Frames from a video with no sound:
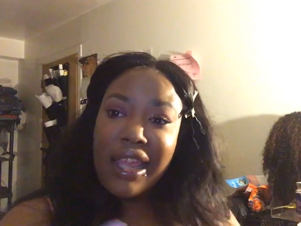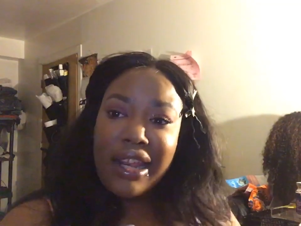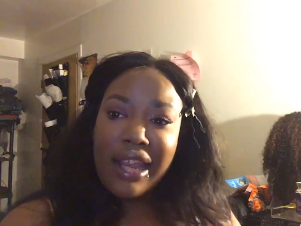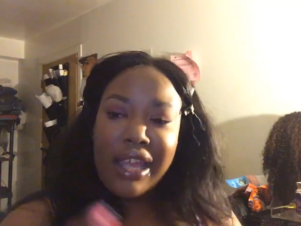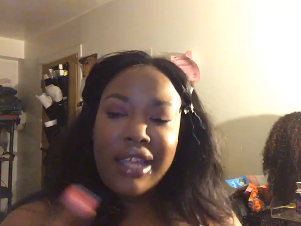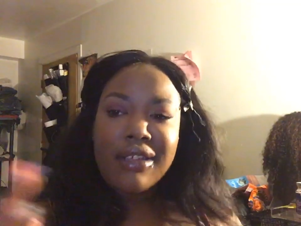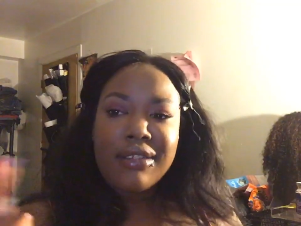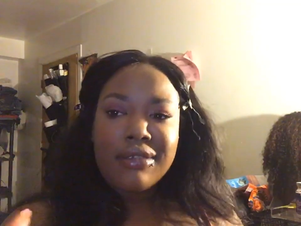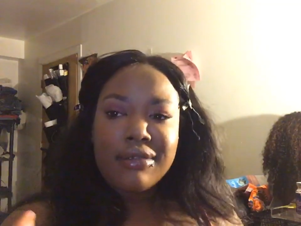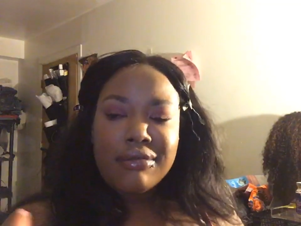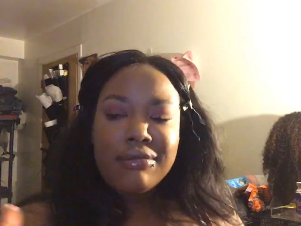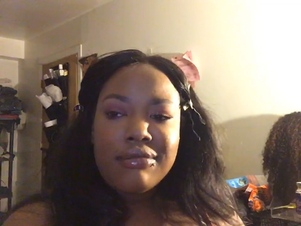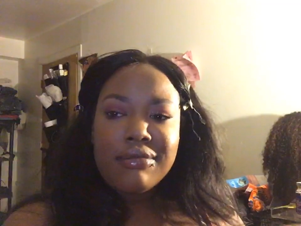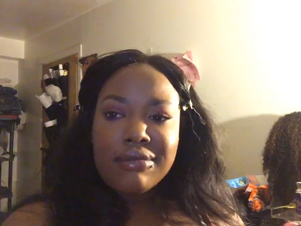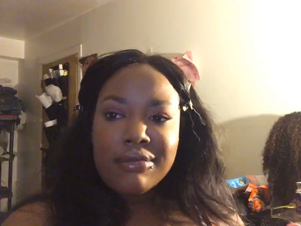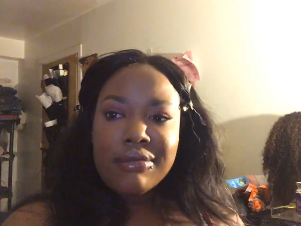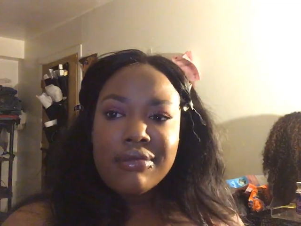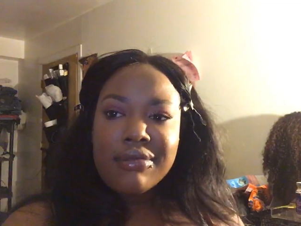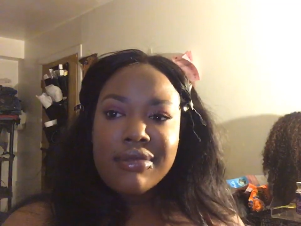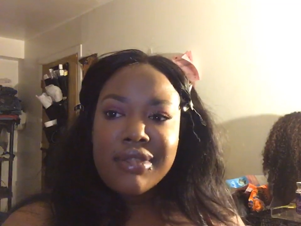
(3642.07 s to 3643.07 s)
Like,
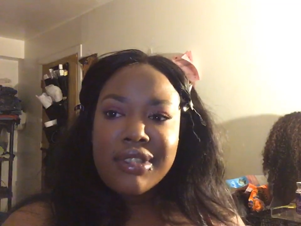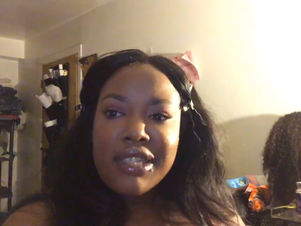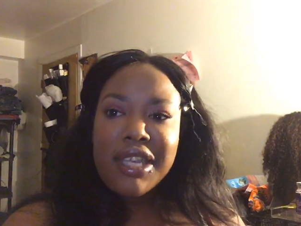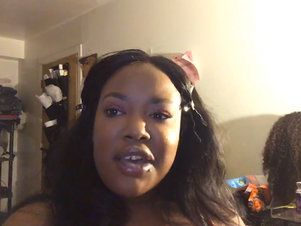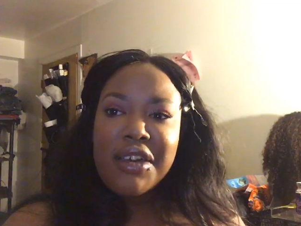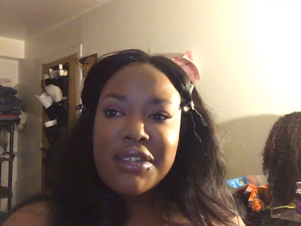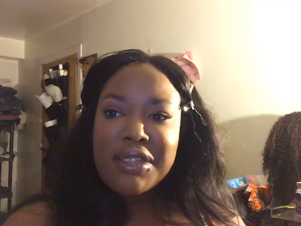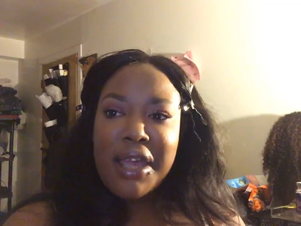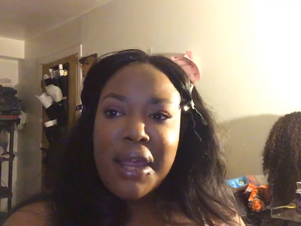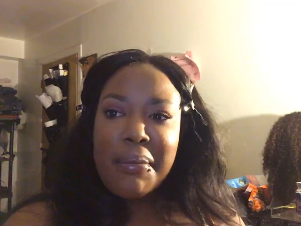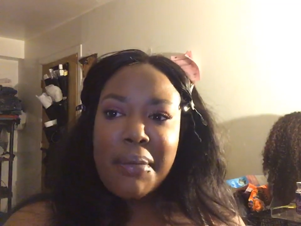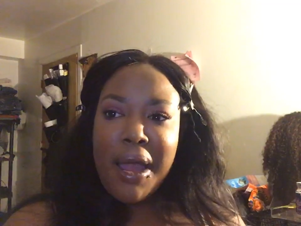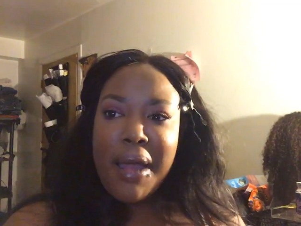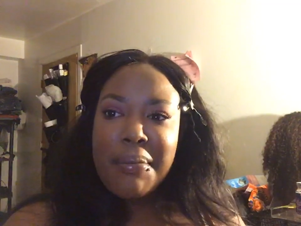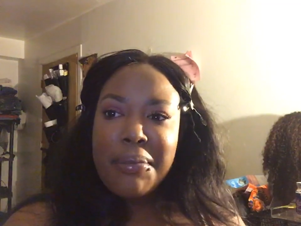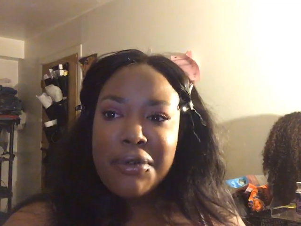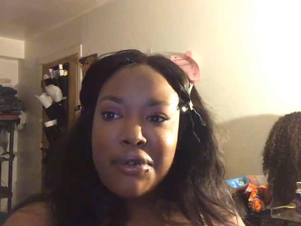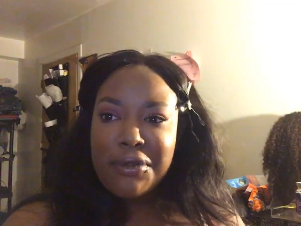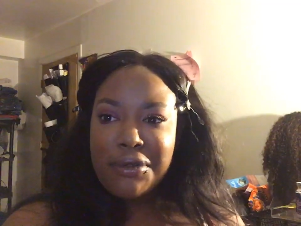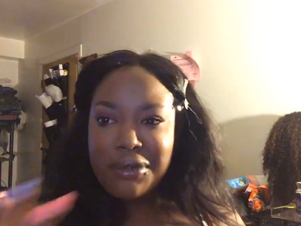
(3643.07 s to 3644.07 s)
those are my
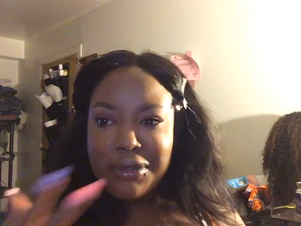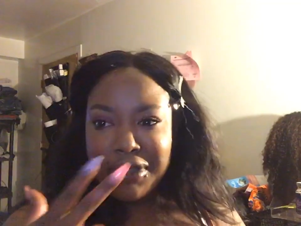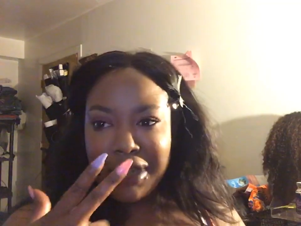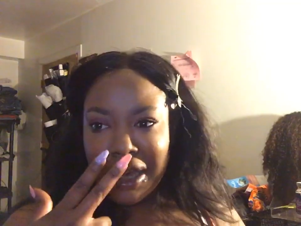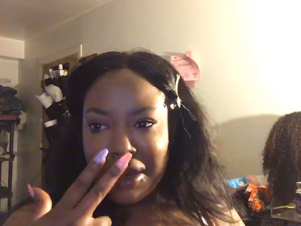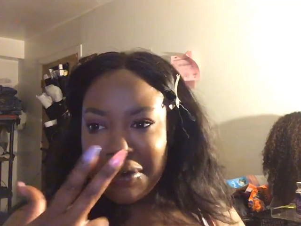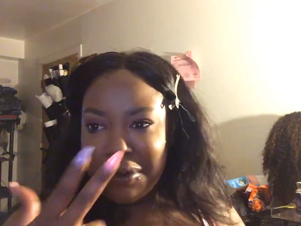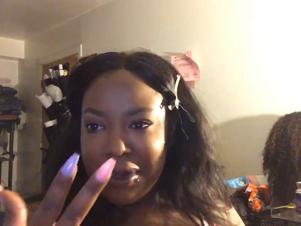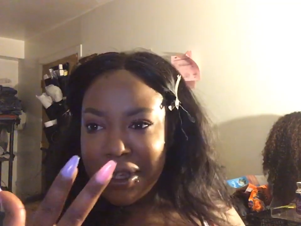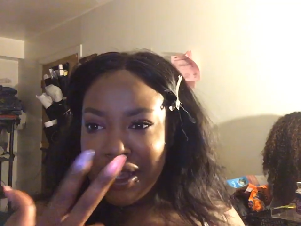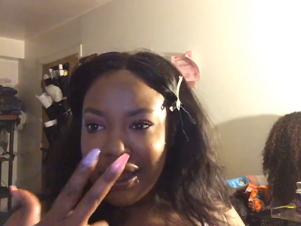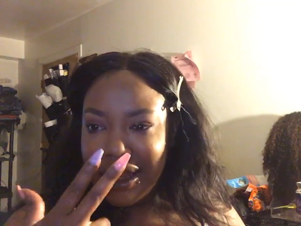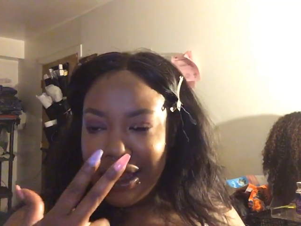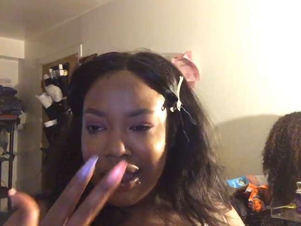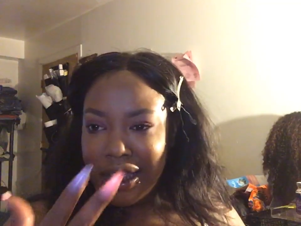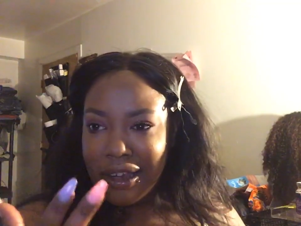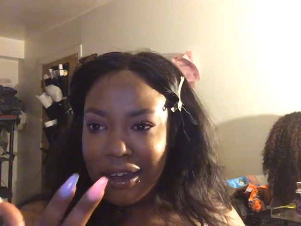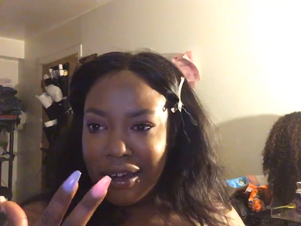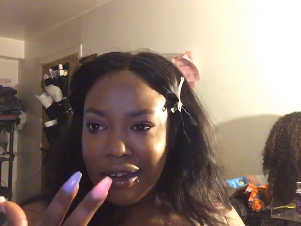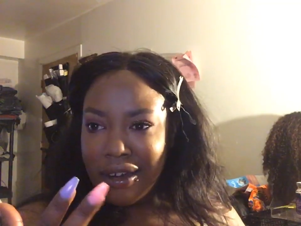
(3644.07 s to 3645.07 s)
boos. Like, we
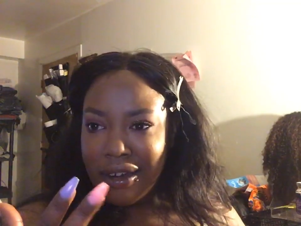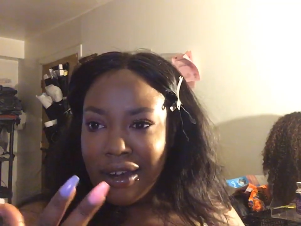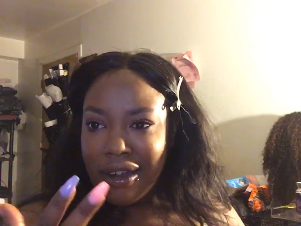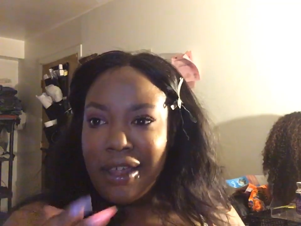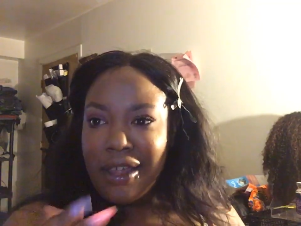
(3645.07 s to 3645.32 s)
here.